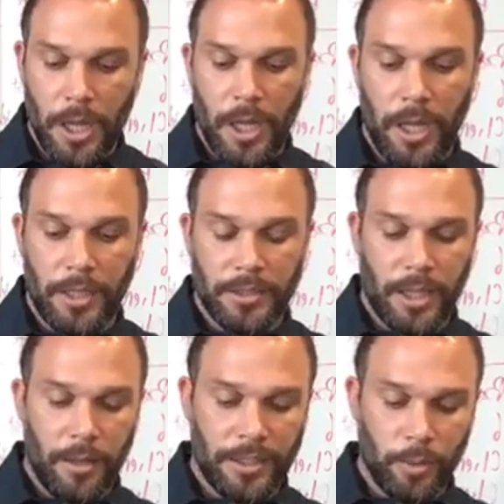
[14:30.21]
And
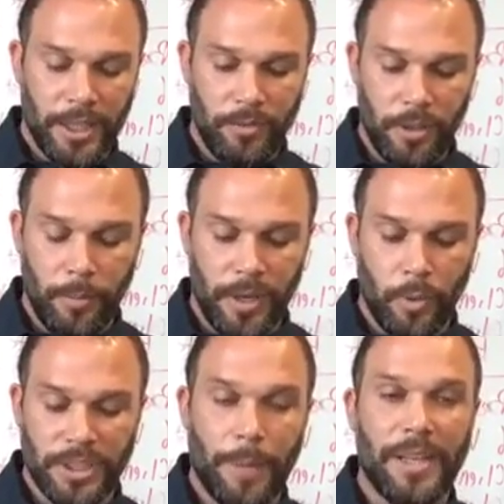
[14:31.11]
I just want to give you a little bit of
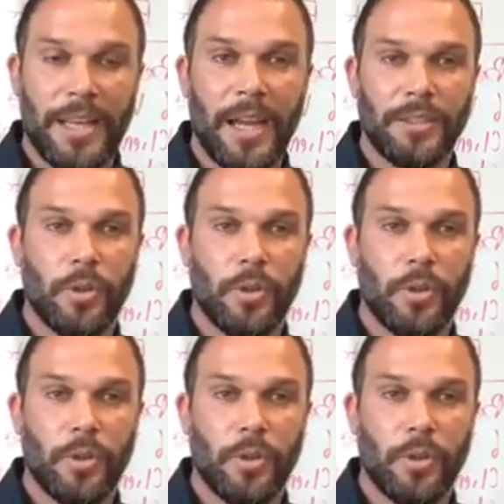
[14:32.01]
what's coming next.